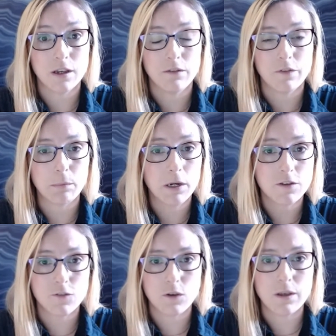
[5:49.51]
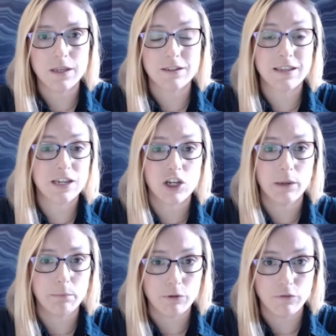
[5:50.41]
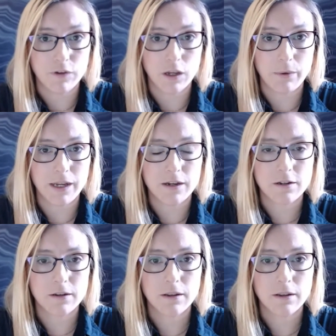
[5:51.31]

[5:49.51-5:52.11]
over the past few years has actually improved no end.